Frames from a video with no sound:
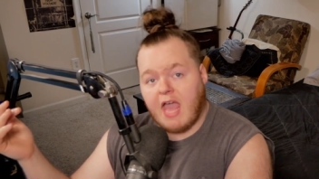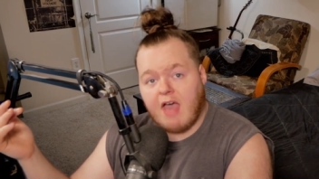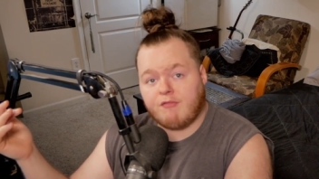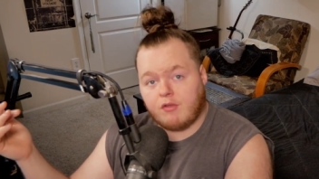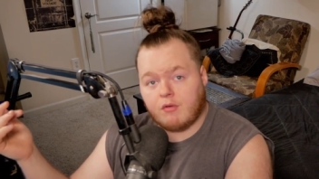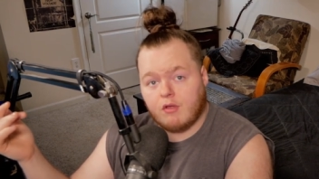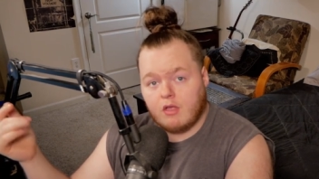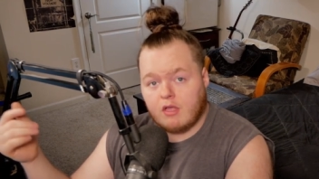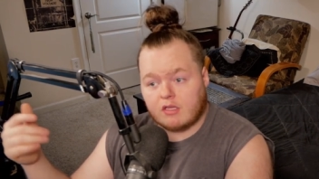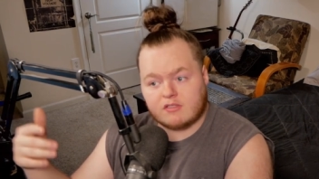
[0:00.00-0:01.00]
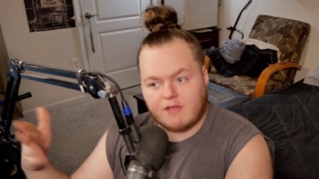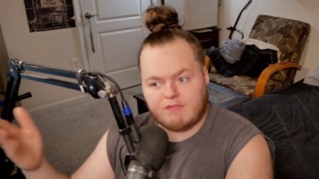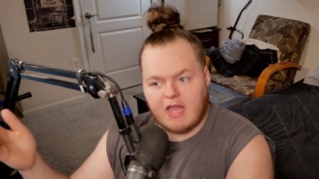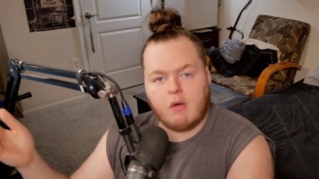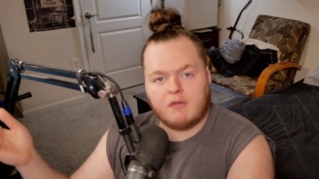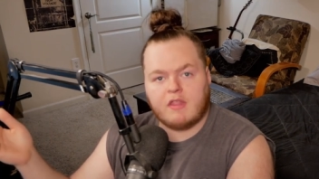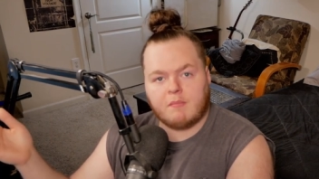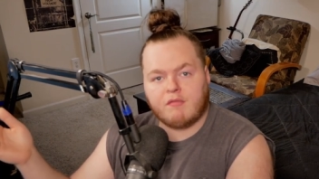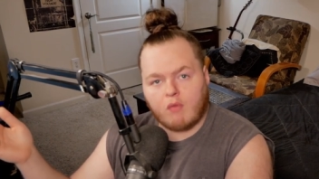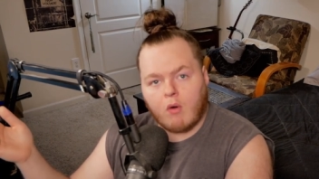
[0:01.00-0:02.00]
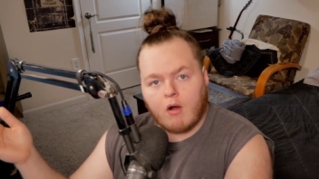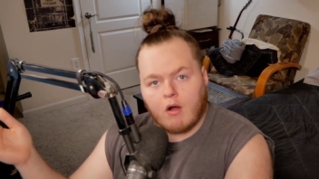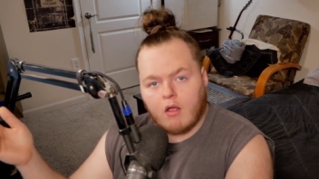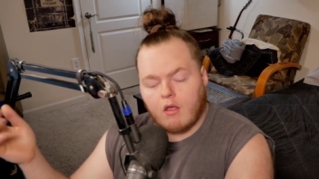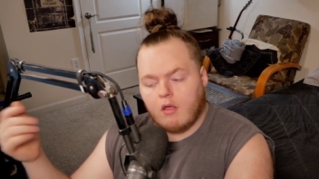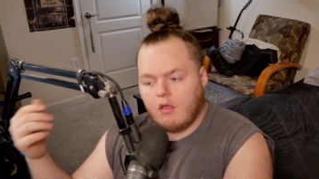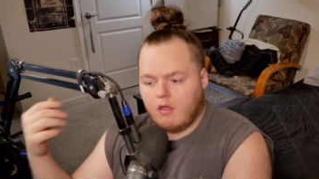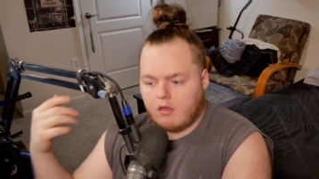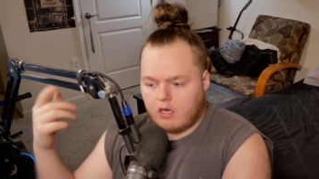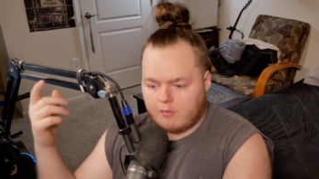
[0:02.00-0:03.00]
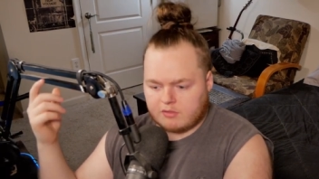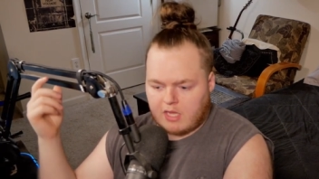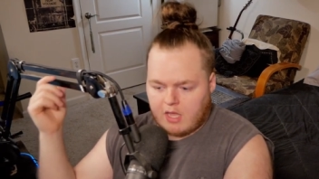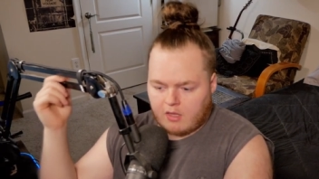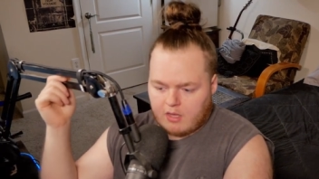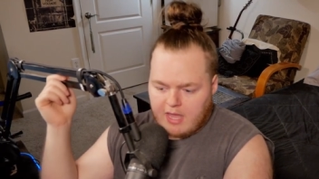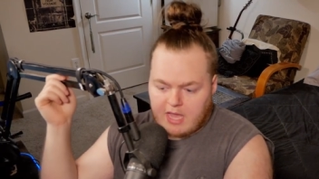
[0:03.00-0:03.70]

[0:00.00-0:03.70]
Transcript: they have to, because they've dealt with them before, you know what I'm saying?